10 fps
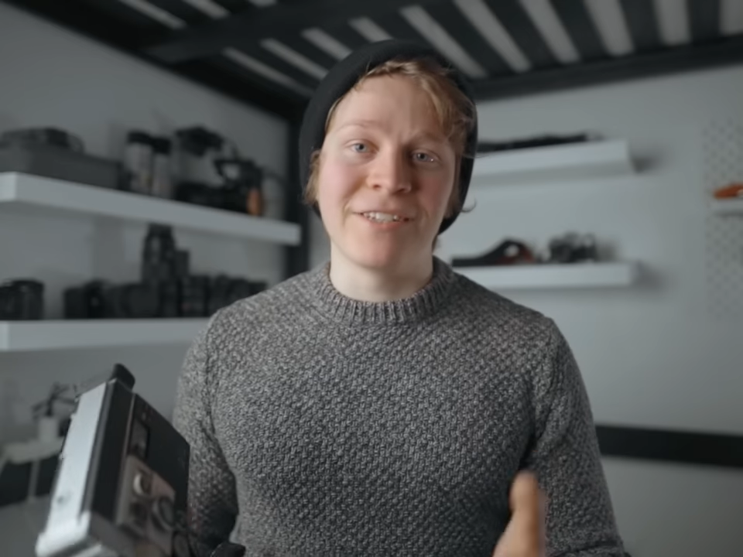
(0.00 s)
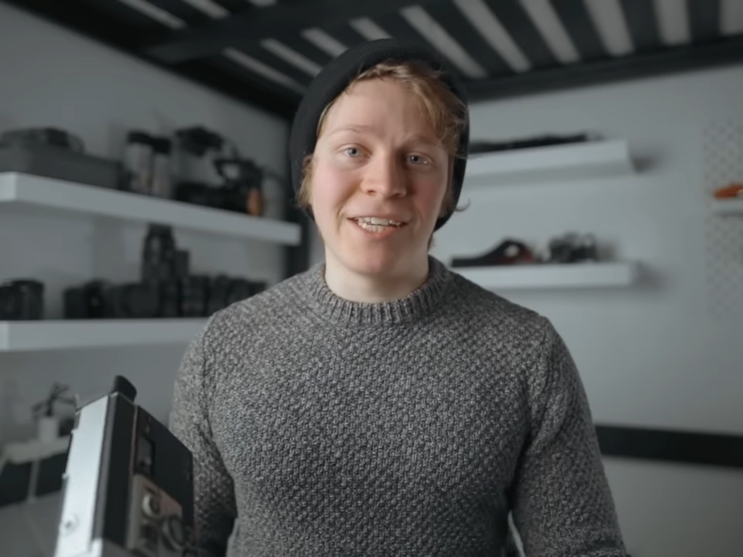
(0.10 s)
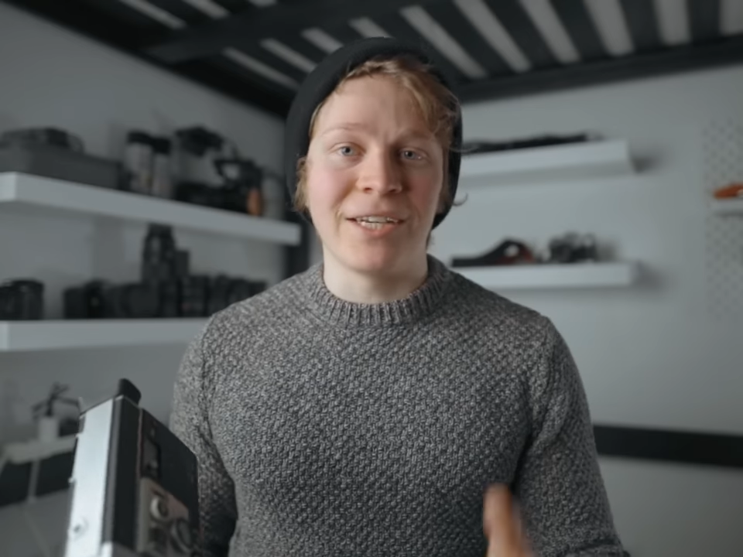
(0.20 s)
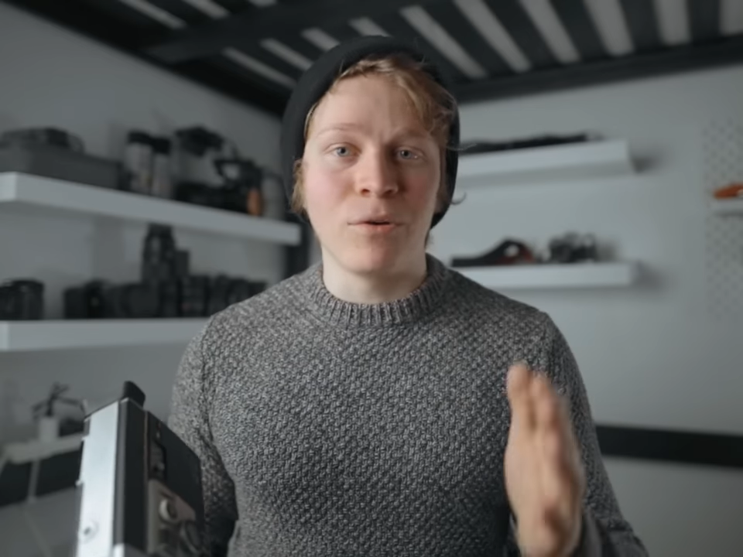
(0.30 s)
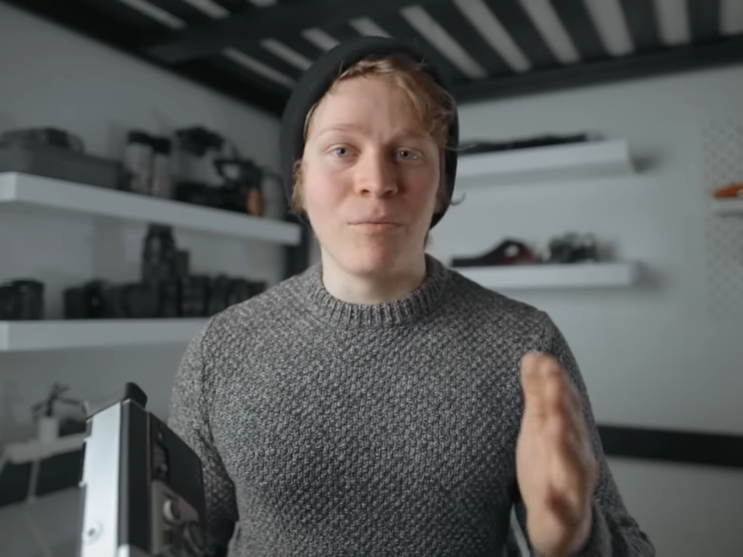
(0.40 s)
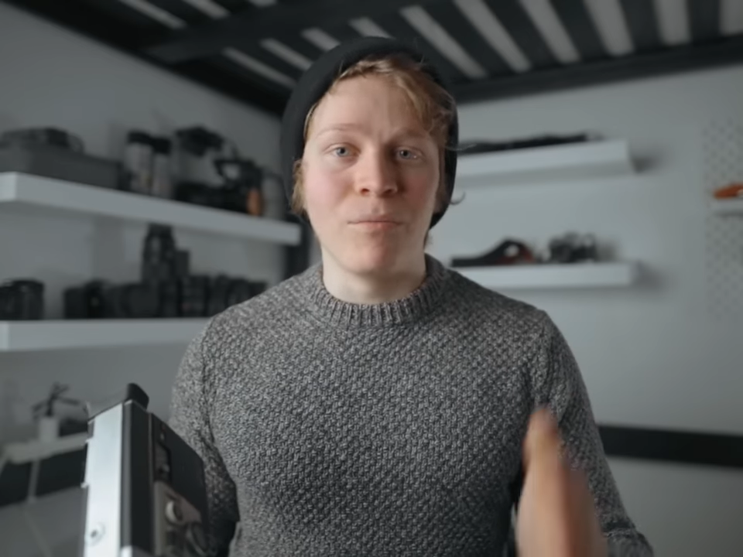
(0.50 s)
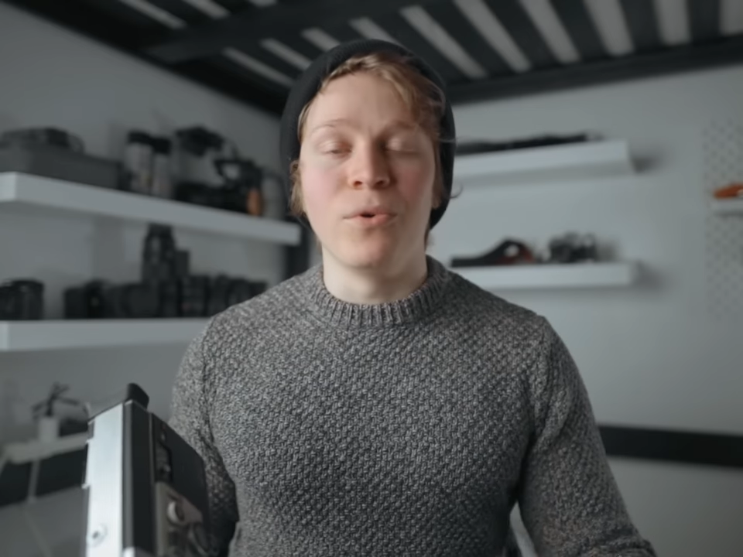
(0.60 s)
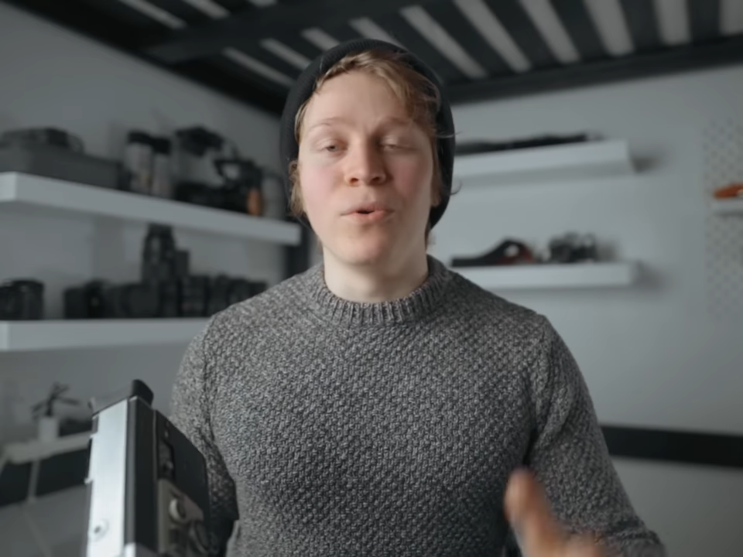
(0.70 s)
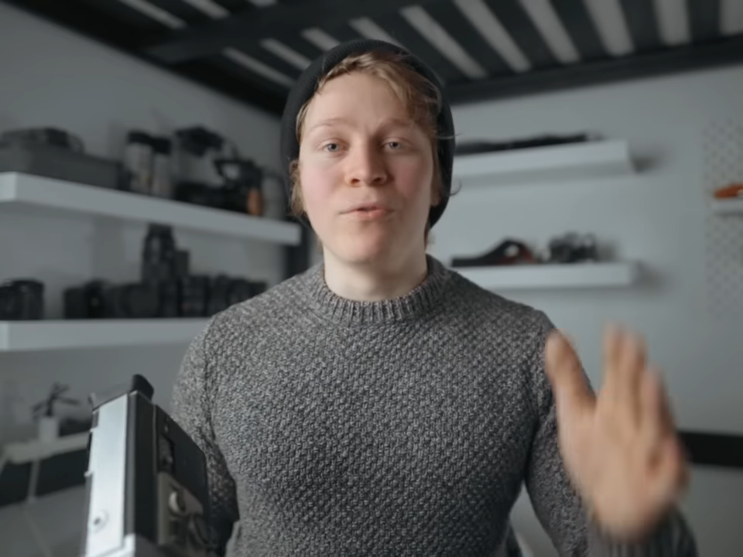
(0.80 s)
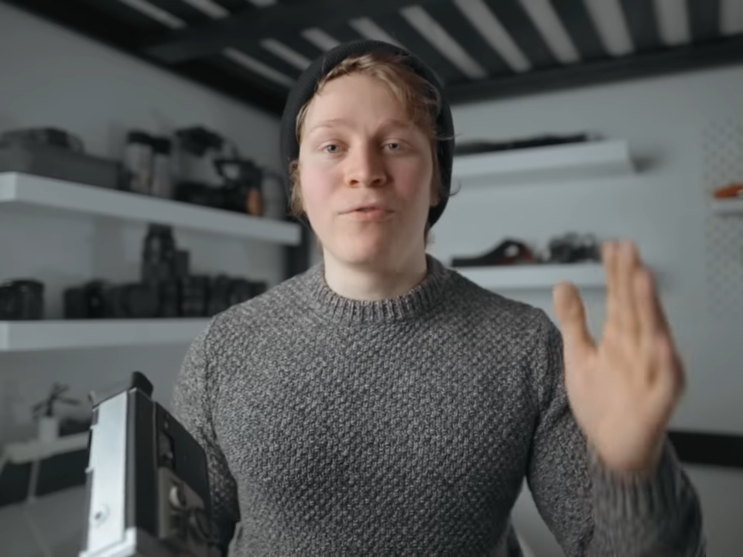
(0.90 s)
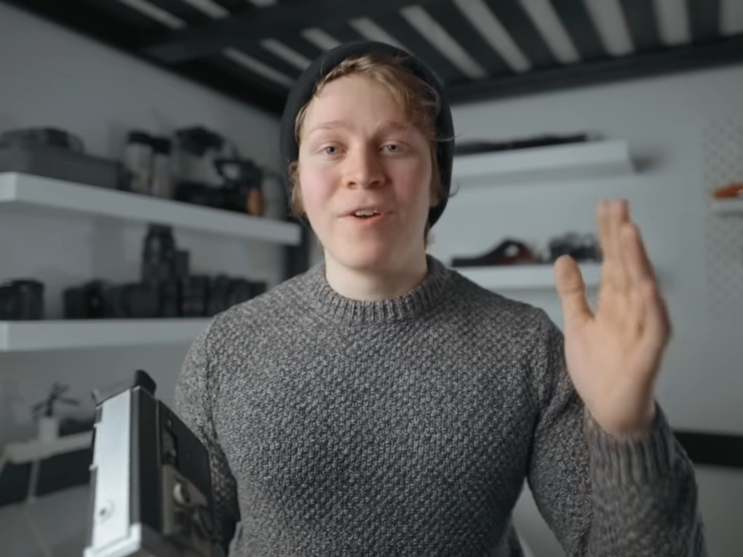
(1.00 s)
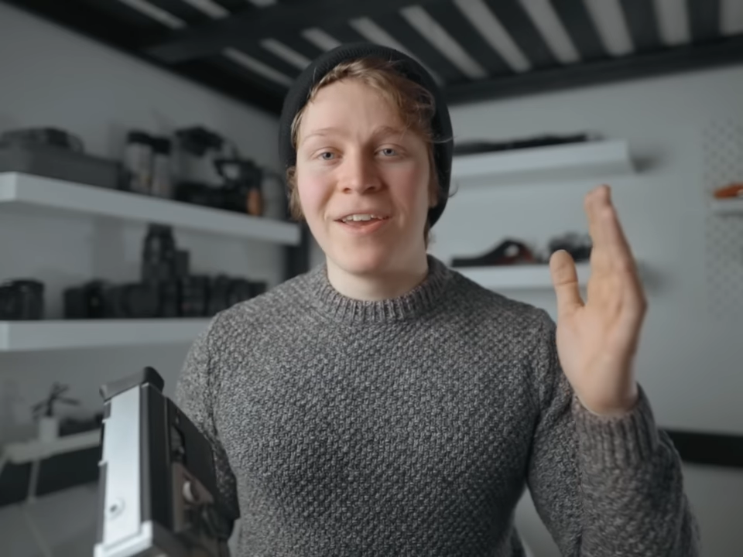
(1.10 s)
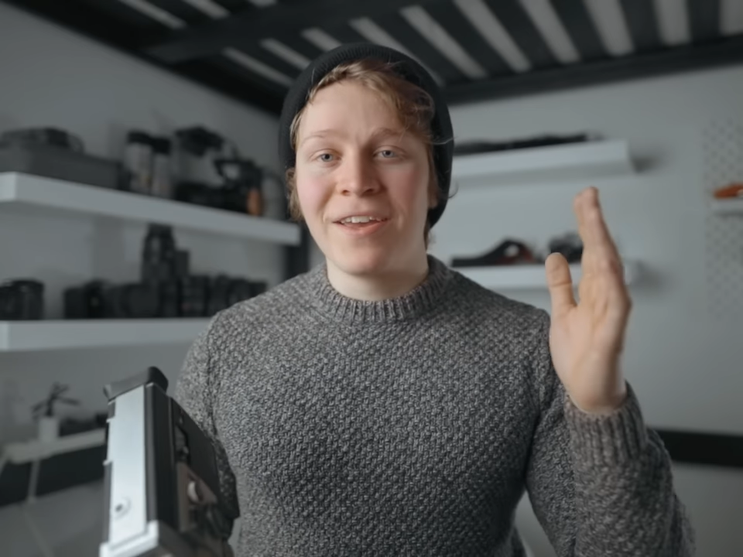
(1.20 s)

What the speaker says: single move